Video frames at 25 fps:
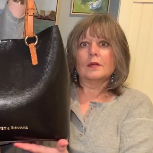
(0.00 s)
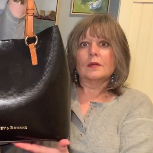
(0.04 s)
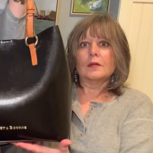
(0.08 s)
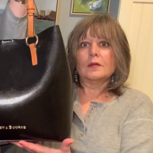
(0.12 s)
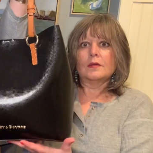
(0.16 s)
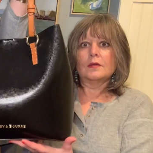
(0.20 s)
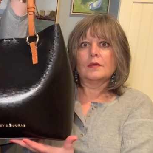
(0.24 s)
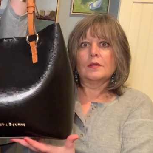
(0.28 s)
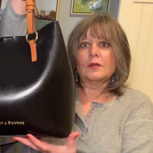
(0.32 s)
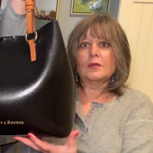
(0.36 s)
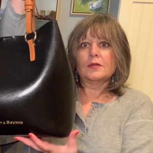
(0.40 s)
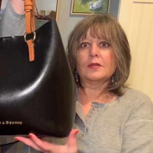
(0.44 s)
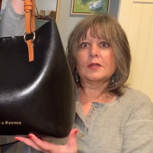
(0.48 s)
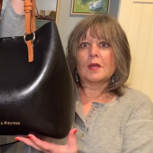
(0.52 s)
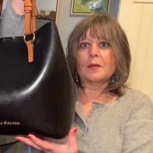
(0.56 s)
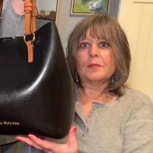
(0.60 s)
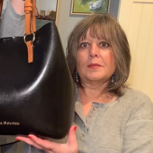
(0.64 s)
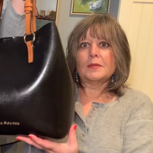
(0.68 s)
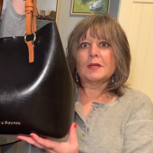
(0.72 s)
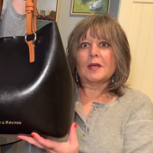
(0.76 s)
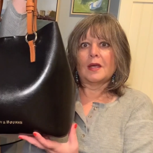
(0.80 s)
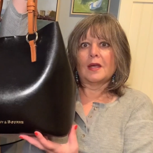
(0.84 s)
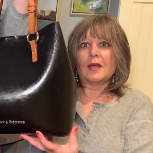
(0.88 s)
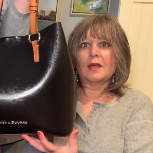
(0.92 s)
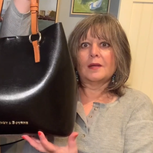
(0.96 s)
So
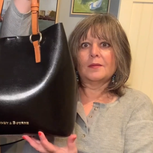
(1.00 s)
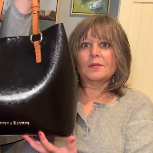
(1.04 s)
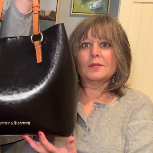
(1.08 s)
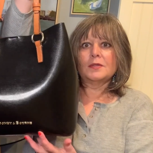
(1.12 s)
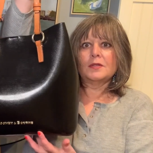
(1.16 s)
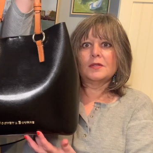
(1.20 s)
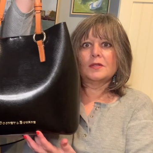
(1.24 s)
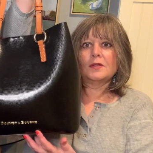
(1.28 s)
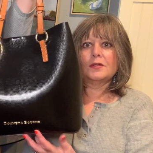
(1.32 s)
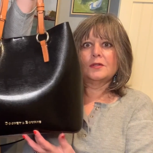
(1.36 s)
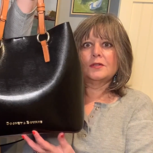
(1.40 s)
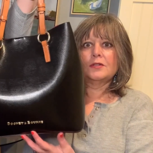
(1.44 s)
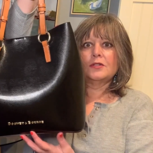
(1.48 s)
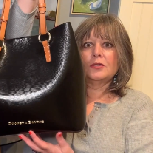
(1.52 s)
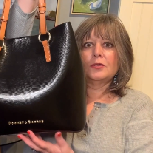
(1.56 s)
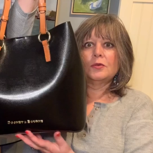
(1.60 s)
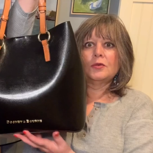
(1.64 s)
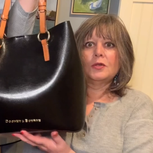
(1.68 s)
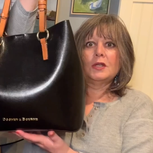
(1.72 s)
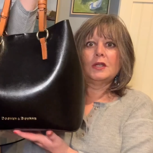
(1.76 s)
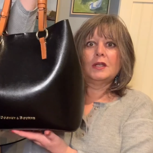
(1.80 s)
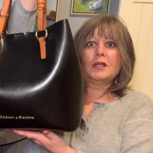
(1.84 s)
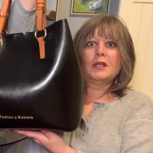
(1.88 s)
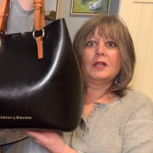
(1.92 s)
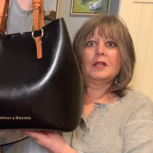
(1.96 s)
sometimes
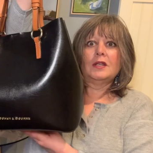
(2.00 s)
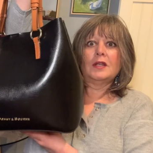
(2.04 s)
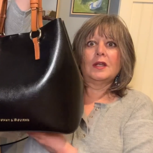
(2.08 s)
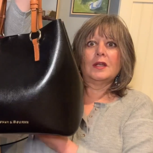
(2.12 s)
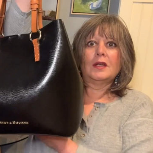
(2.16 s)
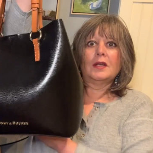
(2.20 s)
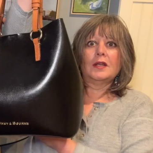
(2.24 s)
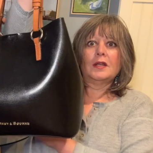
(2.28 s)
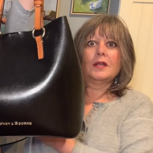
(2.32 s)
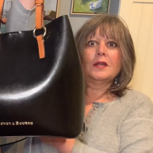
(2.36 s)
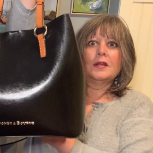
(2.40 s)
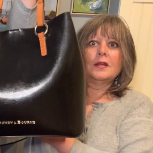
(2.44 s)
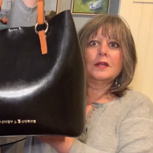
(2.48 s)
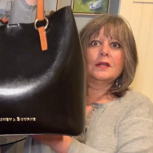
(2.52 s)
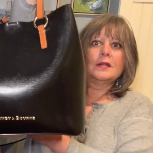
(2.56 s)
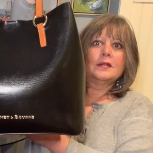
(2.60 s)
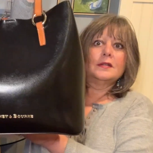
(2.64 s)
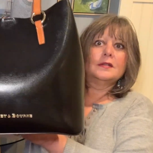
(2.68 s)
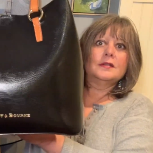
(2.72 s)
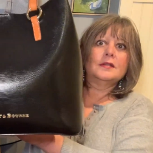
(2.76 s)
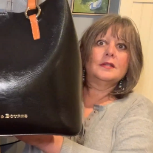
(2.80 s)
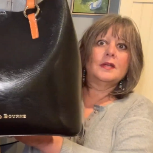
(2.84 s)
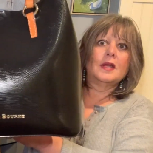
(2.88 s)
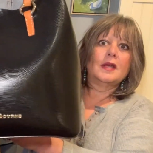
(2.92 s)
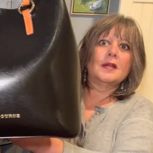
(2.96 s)
Dooney
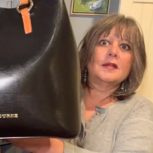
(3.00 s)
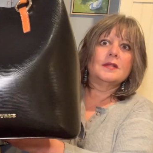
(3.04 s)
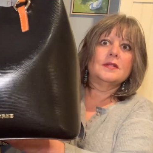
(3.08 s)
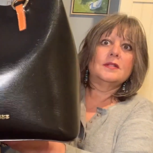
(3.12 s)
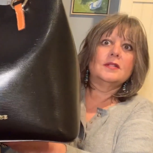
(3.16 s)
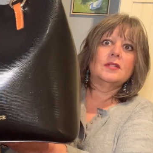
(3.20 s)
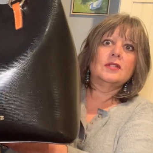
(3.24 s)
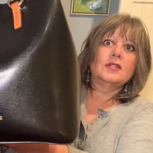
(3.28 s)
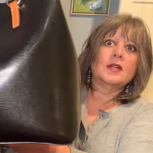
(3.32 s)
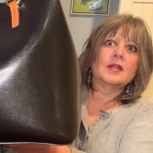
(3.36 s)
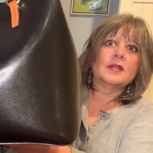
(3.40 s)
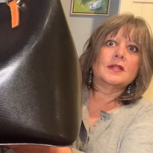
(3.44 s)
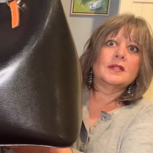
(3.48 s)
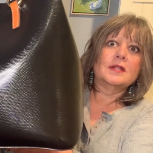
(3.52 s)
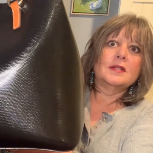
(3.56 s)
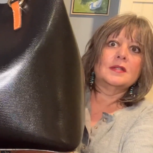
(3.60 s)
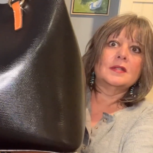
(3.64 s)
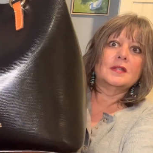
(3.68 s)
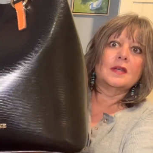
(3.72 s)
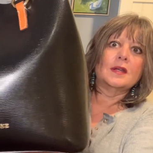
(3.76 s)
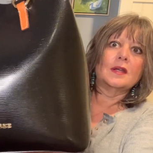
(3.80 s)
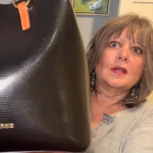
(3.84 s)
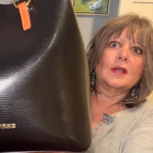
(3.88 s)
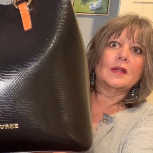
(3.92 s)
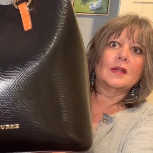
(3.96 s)
does
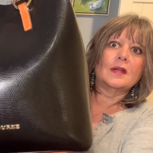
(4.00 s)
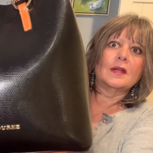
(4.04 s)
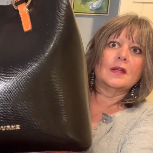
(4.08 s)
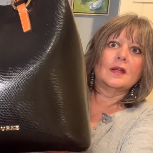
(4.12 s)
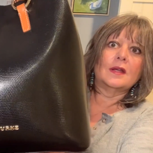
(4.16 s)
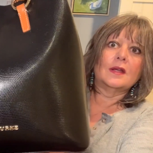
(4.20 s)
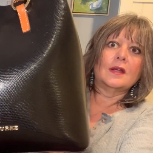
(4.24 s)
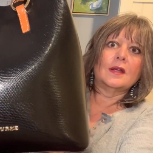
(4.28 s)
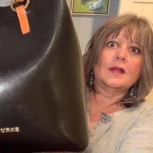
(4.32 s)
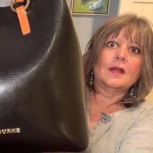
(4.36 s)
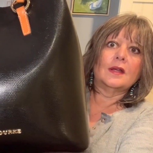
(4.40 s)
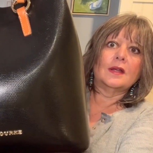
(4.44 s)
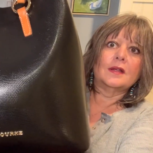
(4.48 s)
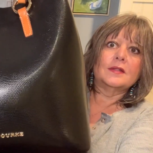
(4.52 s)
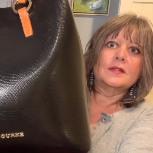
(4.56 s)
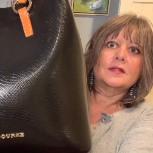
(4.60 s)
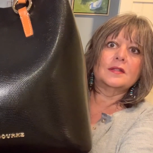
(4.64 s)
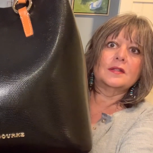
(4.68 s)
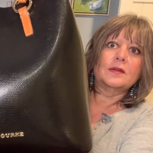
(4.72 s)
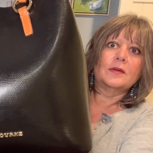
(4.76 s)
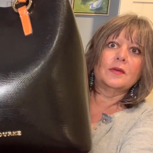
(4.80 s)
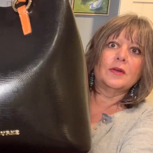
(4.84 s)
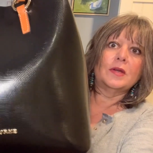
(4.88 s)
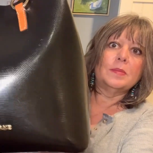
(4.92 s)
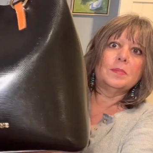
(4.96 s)
just a
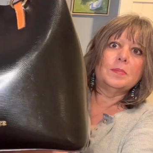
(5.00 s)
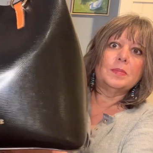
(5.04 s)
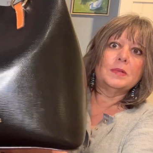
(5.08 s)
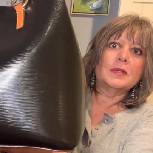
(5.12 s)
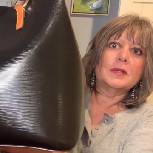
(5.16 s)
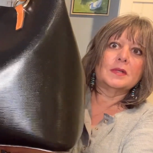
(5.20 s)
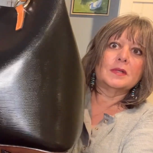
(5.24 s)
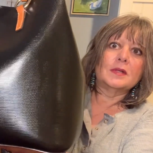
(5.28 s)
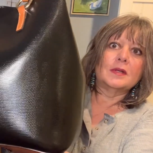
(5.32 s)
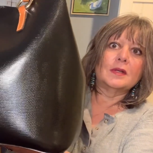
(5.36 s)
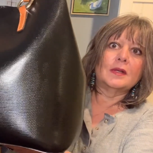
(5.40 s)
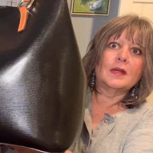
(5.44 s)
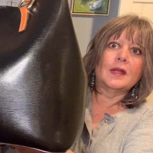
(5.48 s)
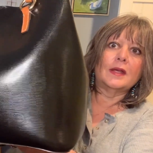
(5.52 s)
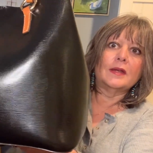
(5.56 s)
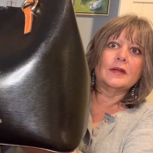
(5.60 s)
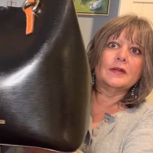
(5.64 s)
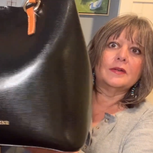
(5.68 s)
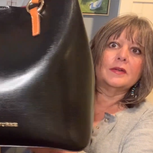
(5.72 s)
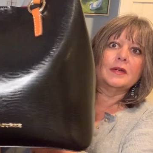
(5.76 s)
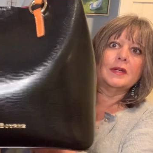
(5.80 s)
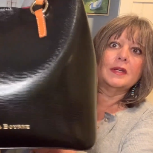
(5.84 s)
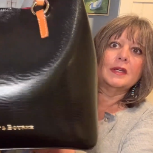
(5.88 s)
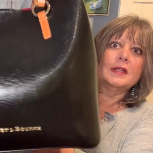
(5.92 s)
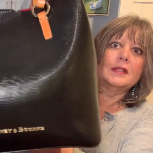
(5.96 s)
script
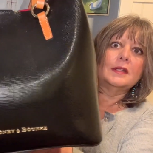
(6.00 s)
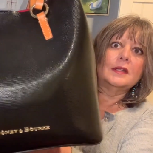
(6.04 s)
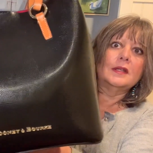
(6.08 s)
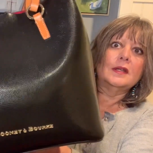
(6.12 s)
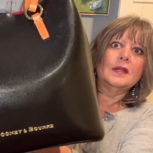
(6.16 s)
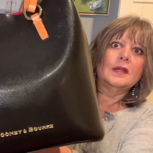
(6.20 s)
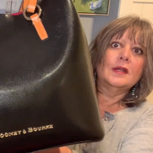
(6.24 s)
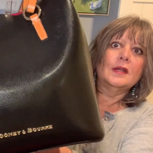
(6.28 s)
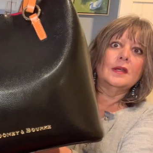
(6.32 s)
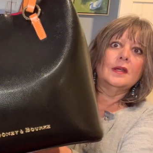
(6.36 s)
lettering